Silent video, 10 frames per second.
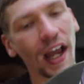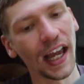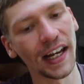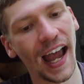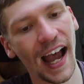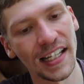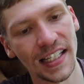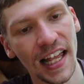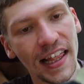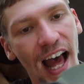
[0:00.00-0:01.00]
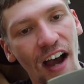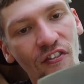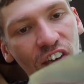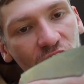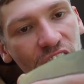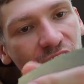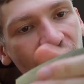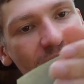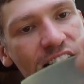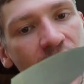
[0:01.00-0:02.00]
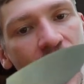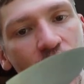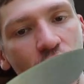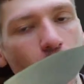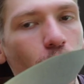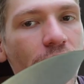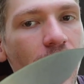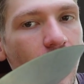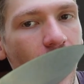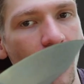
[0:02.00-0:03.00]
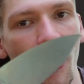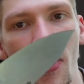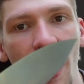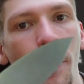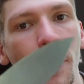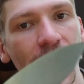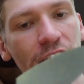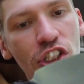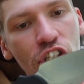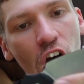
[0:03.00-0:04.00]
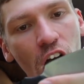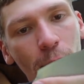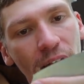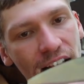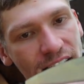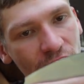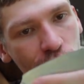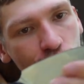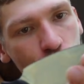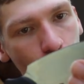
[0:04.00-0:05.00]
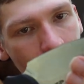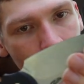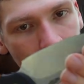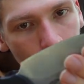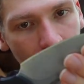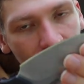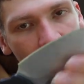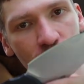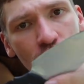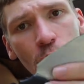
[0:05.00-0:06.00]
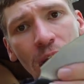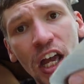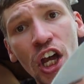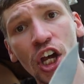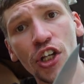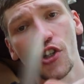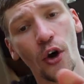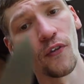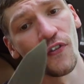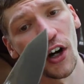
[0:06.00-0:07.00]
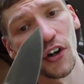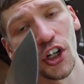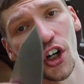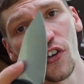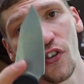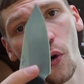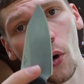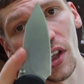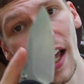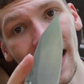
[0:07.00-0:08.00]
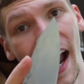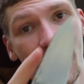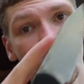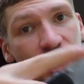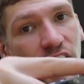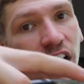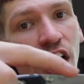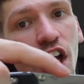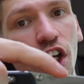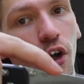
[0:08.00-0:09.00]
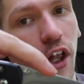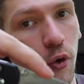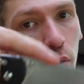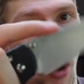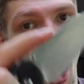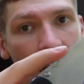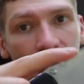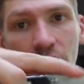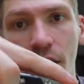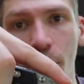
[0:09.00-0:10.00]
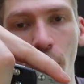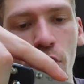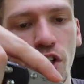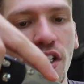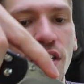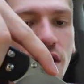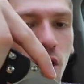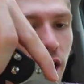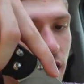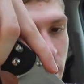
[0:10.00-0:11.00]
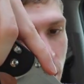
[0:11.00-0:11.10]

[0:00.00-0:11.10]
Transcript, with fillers: and it has that very nice, not only like thin blade stock, but it has that sweeping belly to it. So very good for like actually, you know, like rocking motions, or I guess